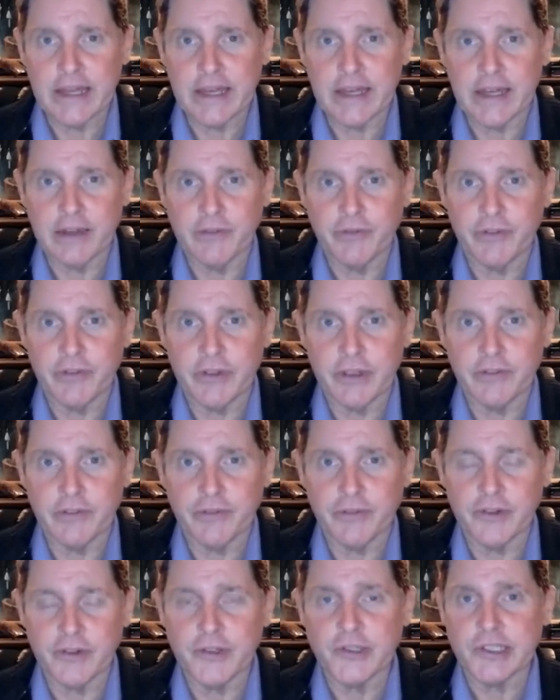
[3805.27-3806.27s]
uh, for
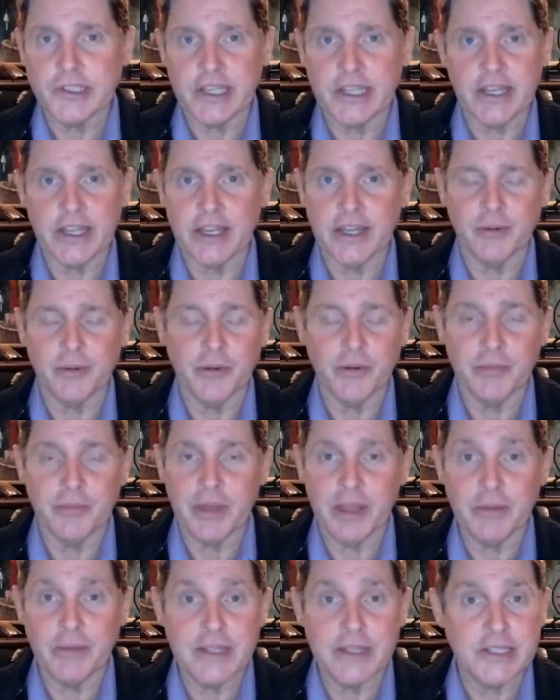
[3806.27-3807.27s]
the first time, or
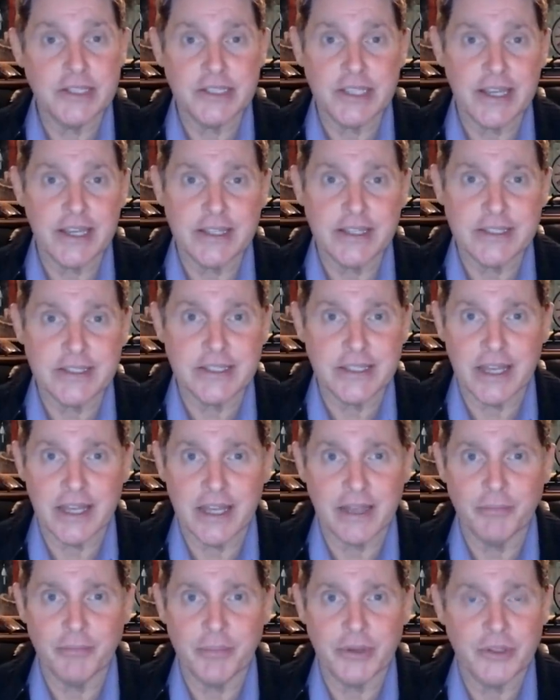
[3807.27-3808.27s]
maybe the second
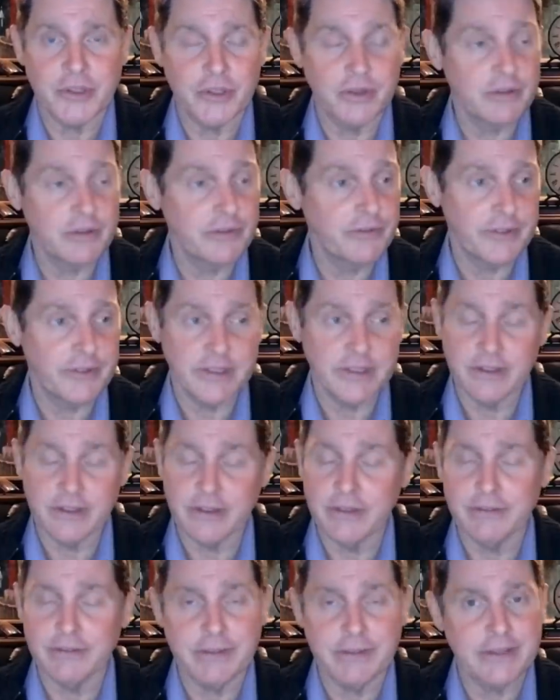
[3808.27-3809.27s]
time, but you
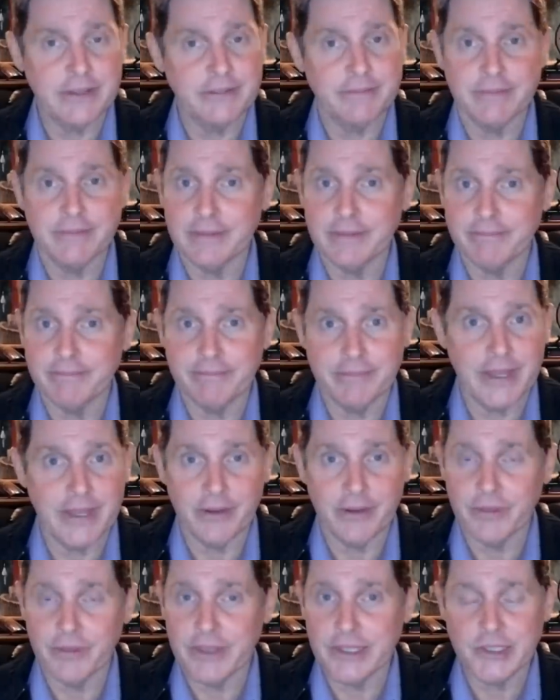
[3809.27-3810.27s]
feel that
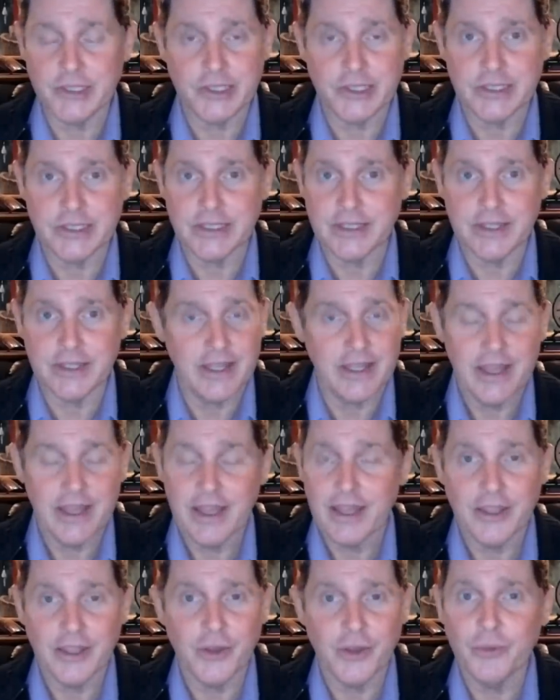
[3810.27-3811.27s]
you know this is
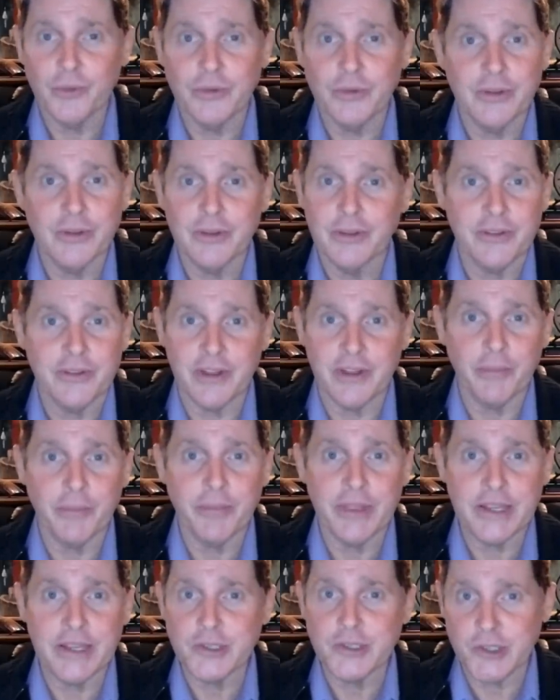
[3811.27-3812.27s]
you, you
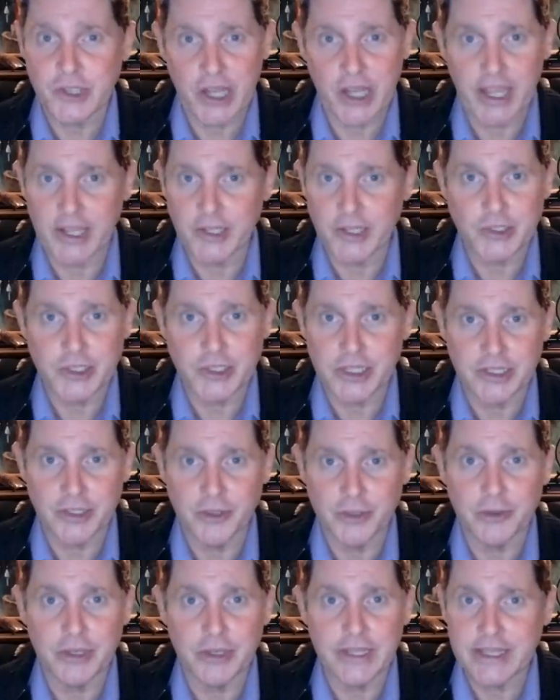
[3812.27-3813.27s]
something has changed
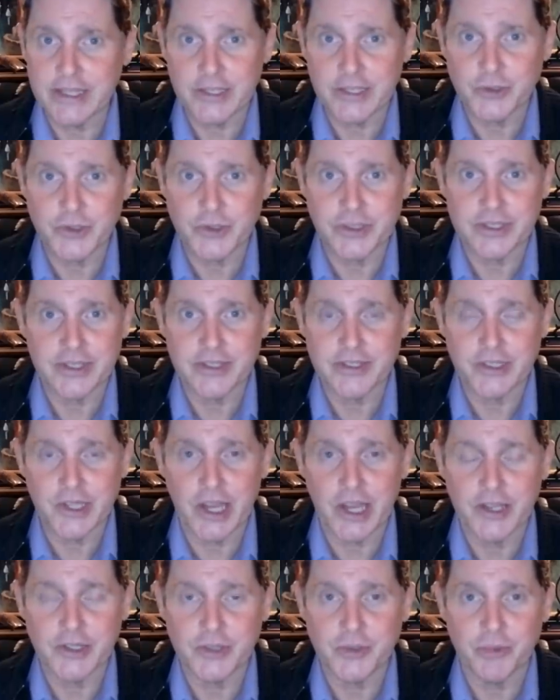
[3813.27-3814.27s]
and you has
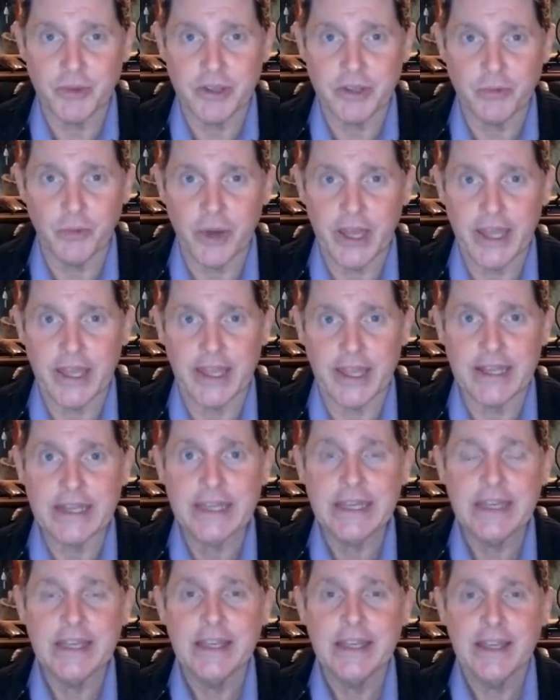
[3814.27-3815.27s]
changed with
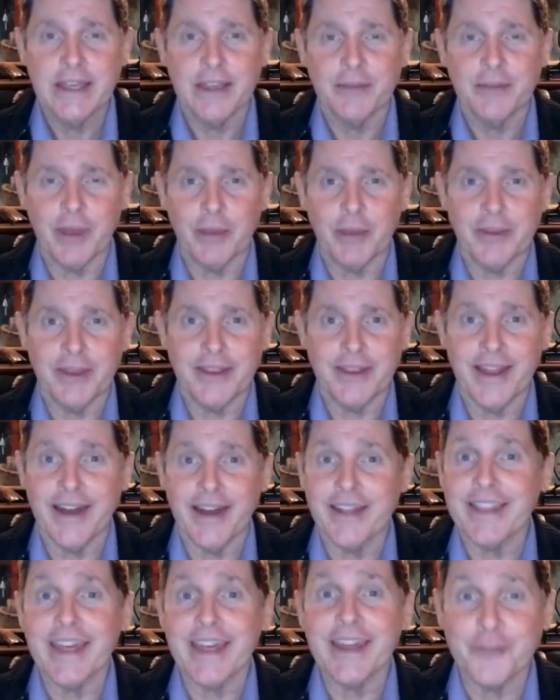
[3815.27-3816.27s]
Wayne maybe
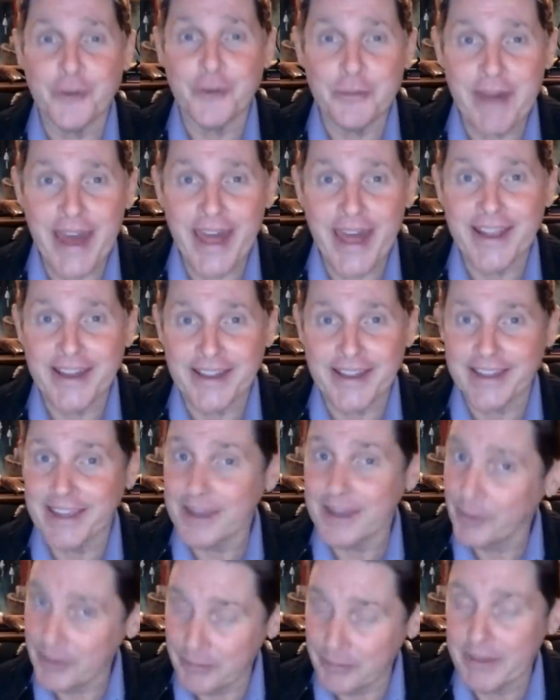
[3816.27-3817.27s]
not that
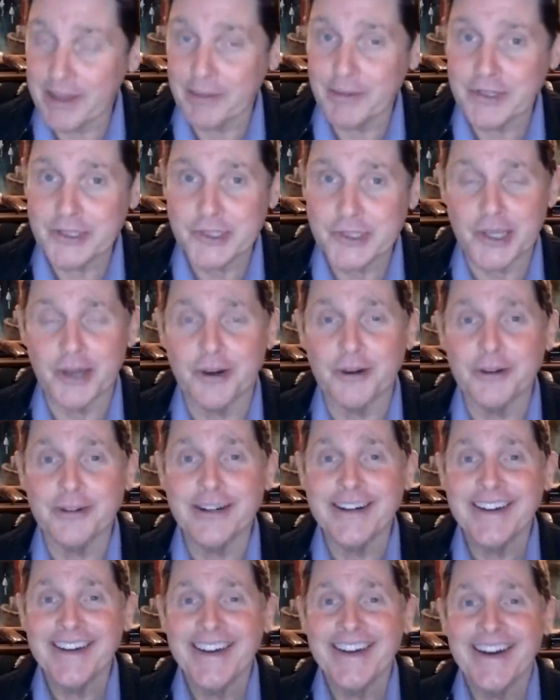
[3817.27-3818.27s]
dramatically, but maybe
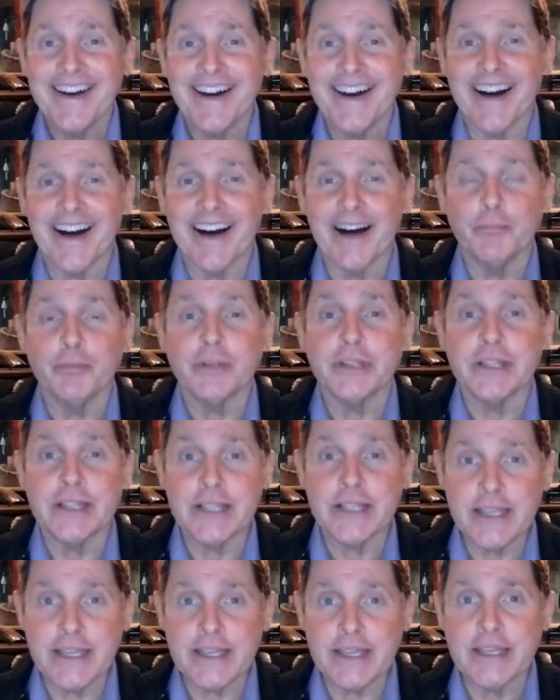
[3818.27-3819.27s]
so, uh,
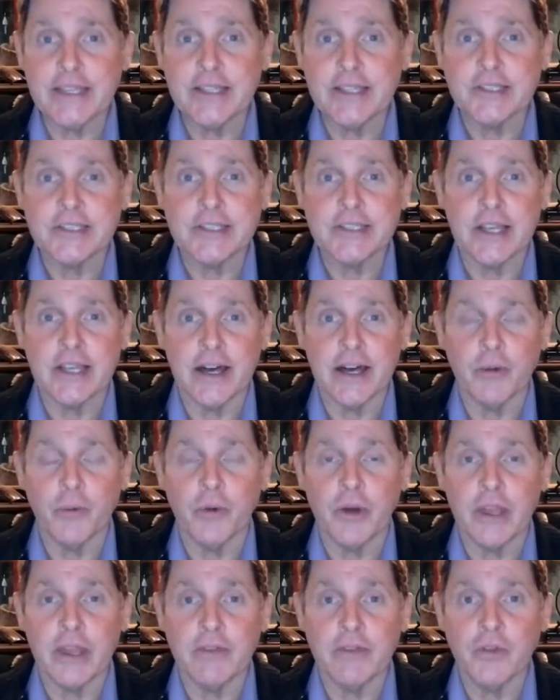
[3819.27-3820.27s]
please,
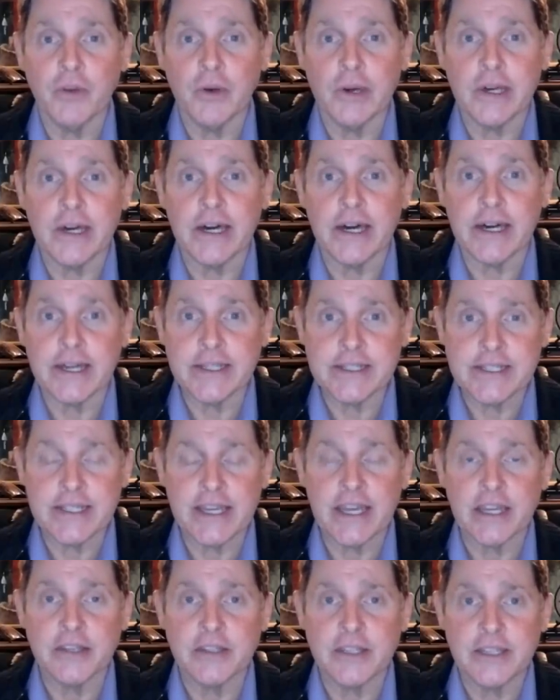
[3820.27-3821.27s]
uh, we'll give you a
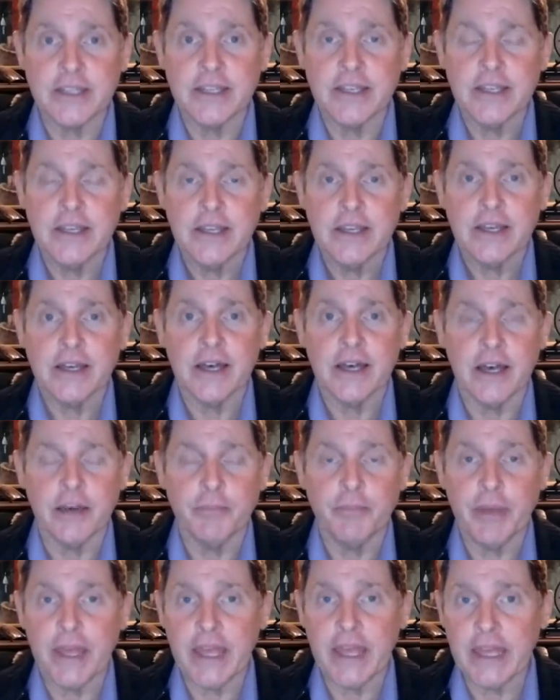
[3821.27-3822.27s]
contact
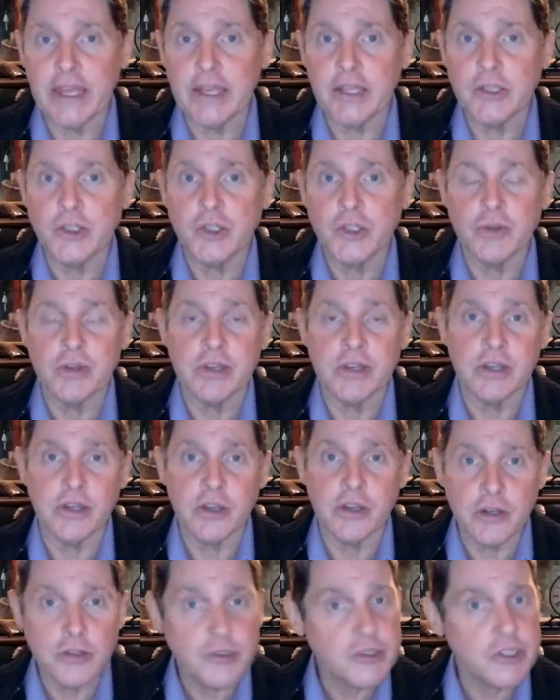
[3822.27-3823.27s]
uh, page you
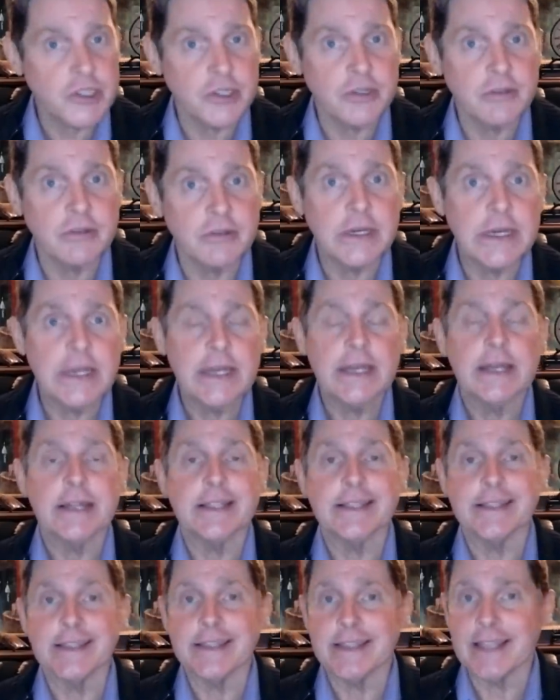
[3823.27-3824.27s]
can go to.
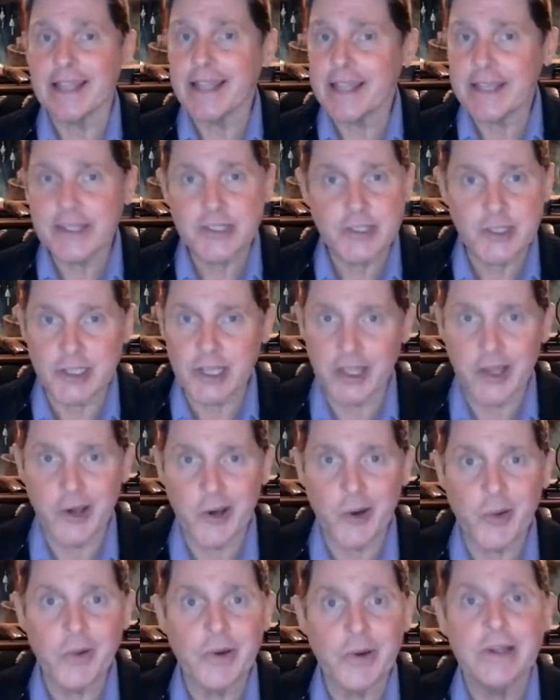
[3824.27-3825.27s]
Let us
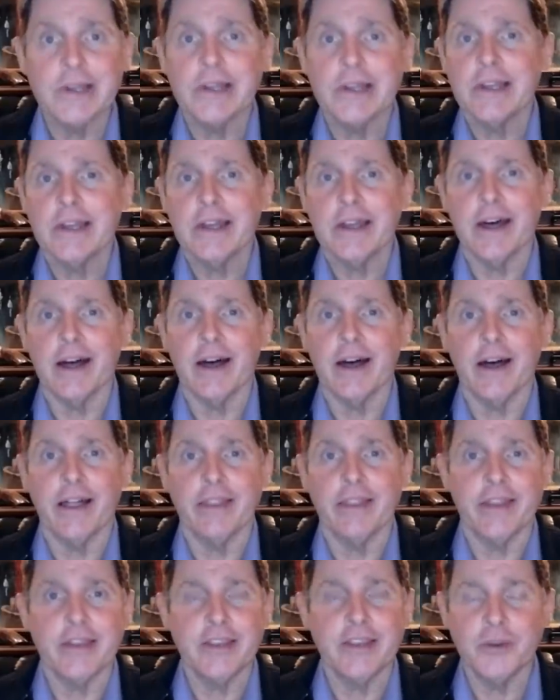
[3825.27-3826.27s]
know
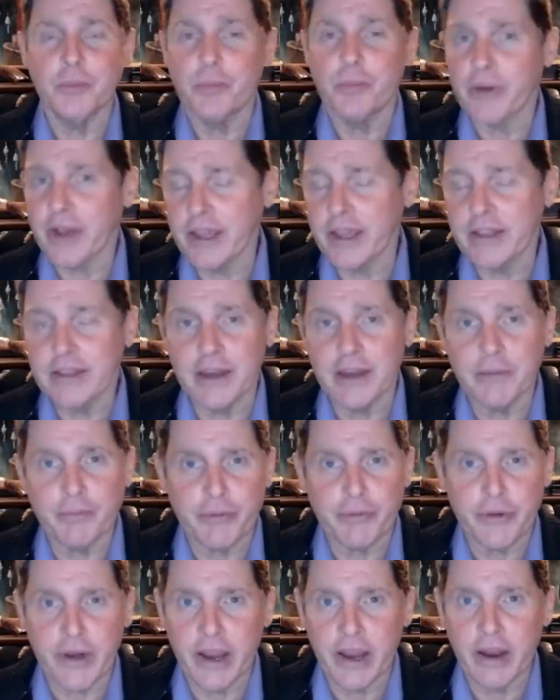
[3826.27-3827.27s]
uh, that you prayed
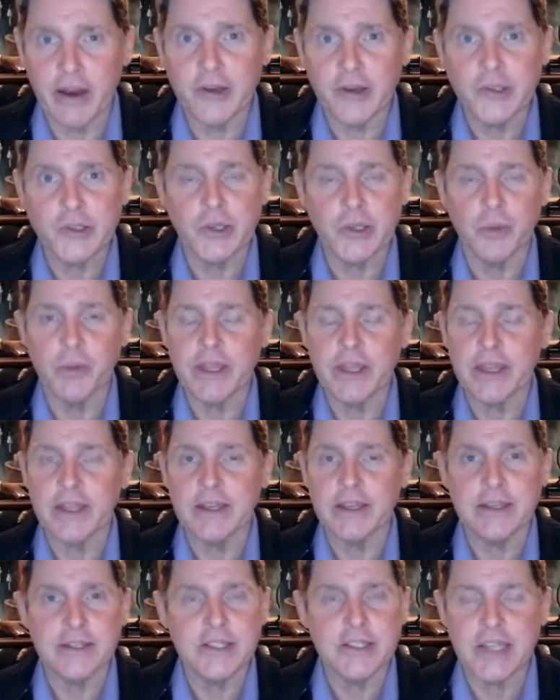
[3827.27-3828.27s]
that prayer so we
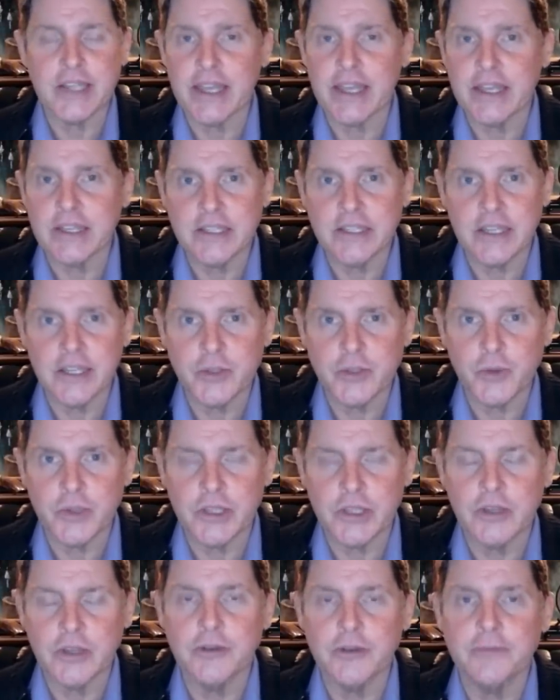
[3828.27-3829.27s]
can stay in touch
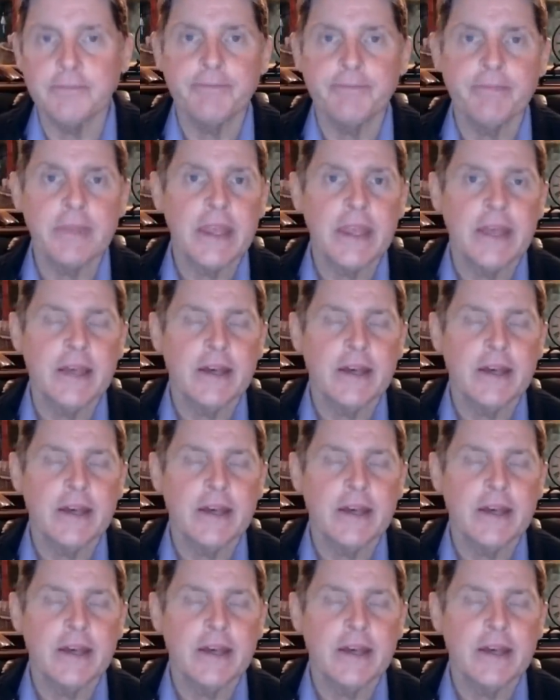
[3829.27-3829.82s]
with you.